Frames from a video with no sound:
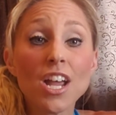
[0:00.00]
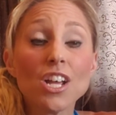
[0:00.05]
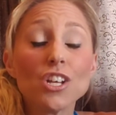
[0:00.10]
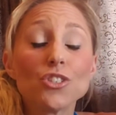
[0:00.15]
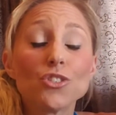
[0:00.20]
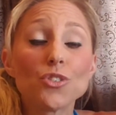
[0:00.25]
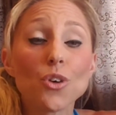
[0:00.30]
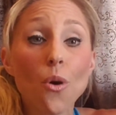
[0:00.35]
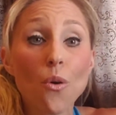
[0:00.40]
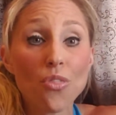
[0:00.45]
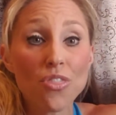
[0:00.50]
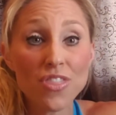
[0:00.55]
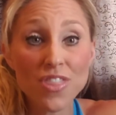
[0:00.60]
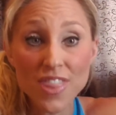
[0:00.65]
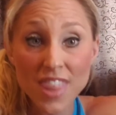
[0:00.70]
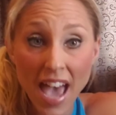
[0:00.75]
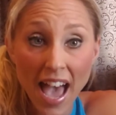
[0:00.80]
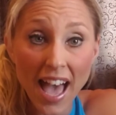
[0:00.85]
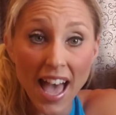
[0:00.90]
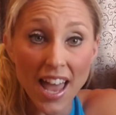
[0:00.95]
So
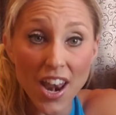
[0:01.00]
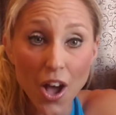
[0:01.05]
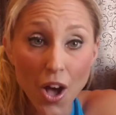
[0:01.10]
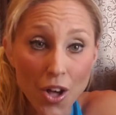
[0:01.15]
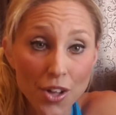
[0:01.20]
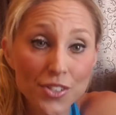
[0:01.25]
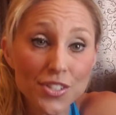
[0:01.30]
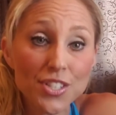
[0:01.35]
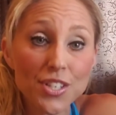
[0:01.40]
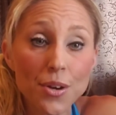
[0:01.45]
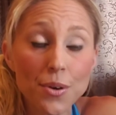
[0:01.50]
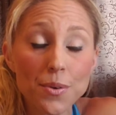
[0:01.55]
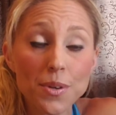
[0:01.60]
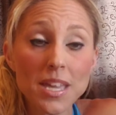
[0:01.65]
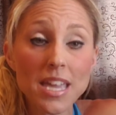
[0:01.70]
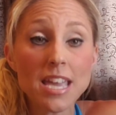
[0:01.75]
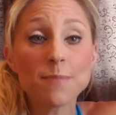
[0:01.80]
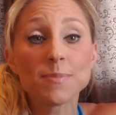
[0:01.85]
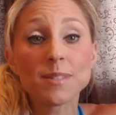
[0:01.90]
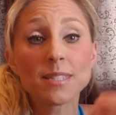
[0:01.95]
that also
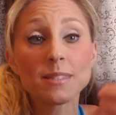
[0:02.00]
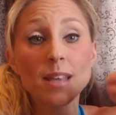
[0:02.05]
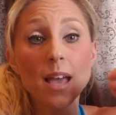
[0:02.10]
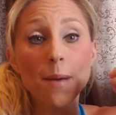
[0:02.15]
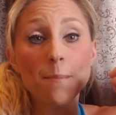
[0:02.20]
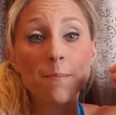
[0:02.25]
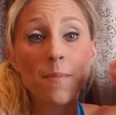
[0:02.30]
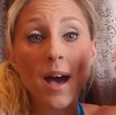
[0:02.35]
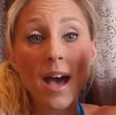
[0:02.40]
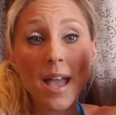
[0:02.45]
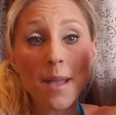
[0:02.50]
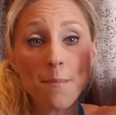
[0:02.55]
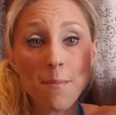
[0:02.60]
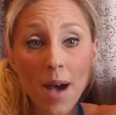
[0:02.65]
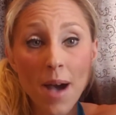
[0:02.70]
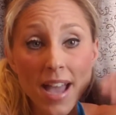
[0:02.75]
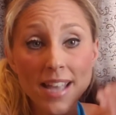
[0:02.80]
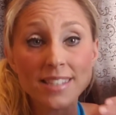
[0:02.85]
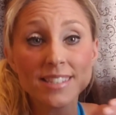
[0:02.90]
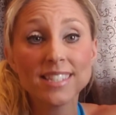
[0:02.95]
keeps my
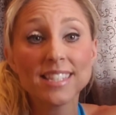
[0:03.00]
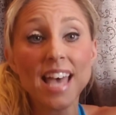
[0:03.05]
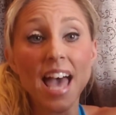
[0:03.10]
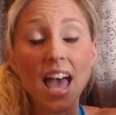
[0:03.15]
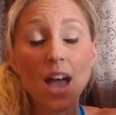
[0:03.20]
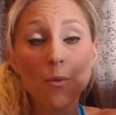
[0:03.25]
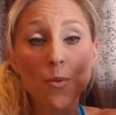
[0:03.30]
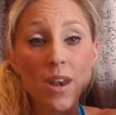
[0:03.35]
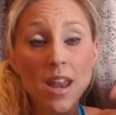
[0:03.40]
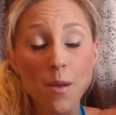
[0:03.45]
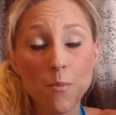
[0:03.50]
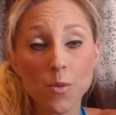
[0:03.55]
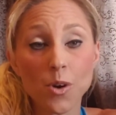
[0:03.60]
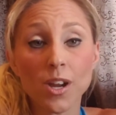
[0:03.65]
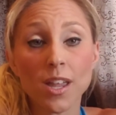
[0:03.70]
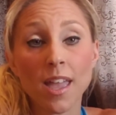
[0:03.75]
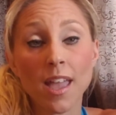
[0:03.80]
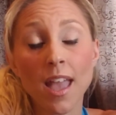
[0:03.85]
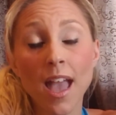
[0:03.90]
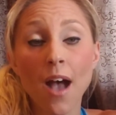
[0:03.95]
mindset when I'm
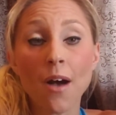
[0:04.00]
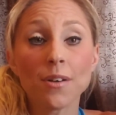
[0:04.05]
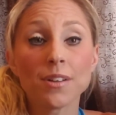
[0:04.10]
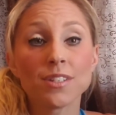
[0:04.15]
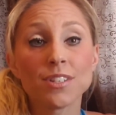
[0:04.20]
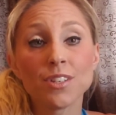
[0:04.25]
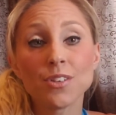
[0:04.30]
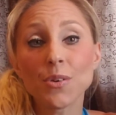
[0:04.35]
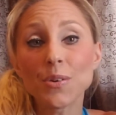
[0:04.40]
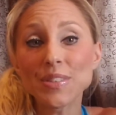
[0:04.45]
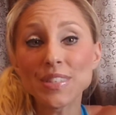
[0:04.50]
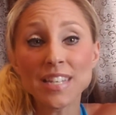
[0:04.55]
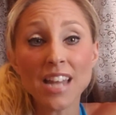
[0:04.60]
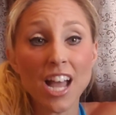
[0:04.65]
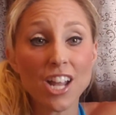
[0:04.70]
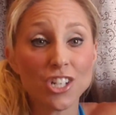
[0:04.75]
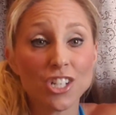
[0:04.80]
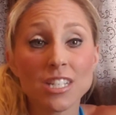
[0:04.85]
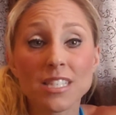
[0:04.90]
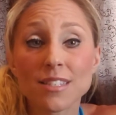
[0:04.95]
working out is, it's
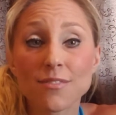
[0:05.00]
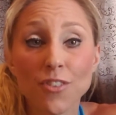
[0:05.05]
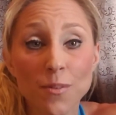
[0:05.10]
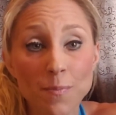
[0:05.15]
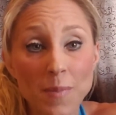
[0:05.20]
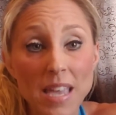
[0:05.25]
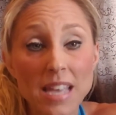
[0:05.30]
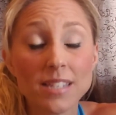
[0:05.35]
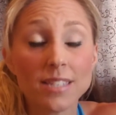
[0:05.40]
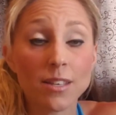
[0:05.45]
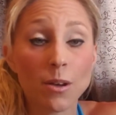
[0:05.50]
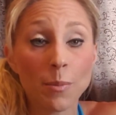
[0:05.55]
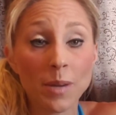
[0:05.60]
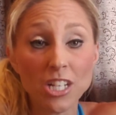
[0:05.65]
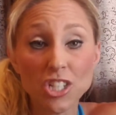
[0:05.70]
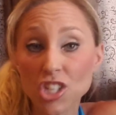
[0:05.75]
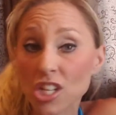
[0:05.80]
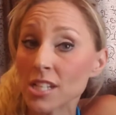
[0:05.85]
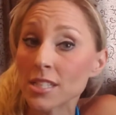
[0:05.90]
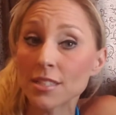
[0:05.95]
not just for me so
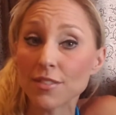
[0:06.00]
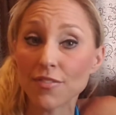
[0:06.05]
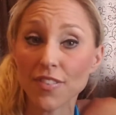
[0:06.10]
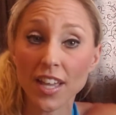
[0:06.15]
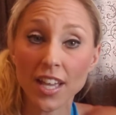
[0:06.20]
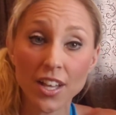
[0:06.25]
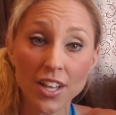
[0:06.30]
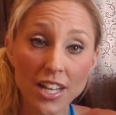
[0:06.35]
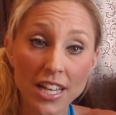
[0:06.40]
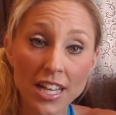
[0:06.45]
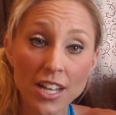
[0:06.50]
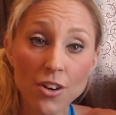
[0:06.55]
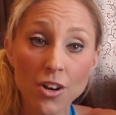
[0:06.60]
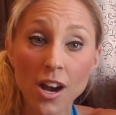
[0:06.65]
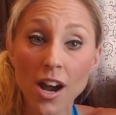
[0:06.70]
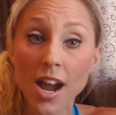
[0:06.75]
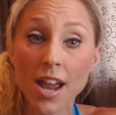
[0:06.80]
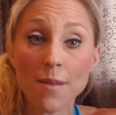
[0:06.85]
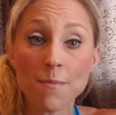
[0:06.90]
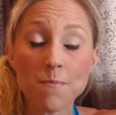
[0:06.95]
my jeans fit good,
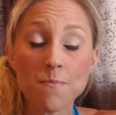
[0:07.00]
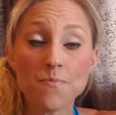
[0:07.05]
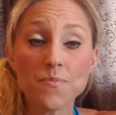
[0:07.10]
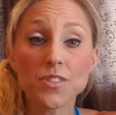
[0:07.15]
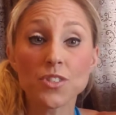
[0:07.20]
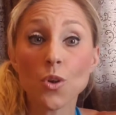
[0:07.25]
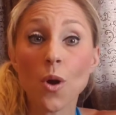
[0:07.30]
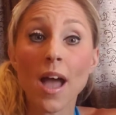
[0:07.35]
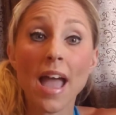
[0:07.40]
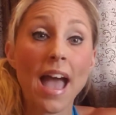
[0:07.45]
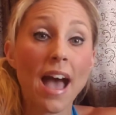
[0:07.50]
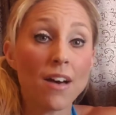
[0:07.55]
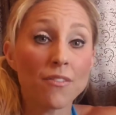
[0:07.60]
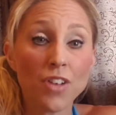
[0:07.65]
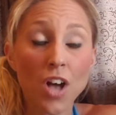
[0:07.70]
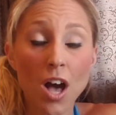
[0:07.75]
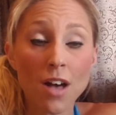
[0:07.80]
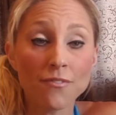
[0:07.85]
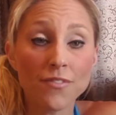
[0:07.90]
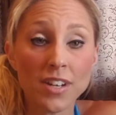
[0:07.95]
or so I
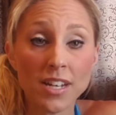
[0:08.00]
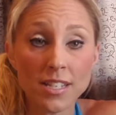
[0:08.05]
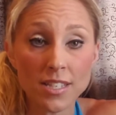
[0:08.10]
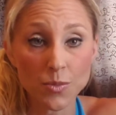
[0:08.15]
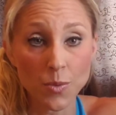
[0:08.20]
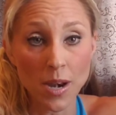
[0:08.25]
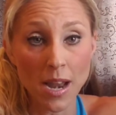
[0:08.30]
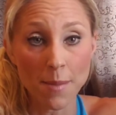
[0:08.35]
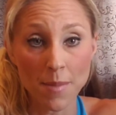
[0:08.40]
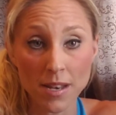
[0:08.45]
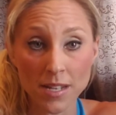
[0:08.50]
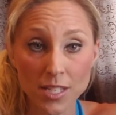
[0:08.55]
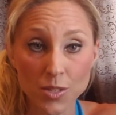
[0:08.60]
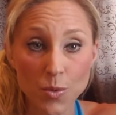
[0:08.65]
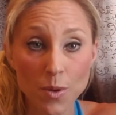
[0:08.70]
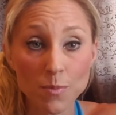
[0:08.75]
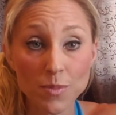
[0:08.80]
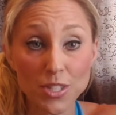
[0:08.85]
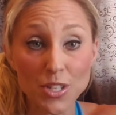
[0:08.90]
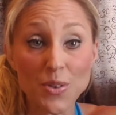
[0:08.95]
have confidence when I'm in a
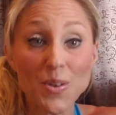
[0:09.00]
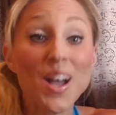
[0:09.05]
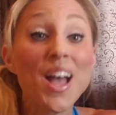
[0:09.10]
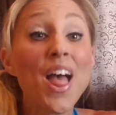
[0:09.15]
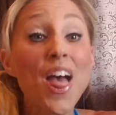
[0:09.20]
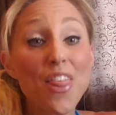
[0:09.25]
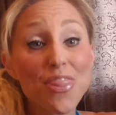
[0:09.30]
swimsuit.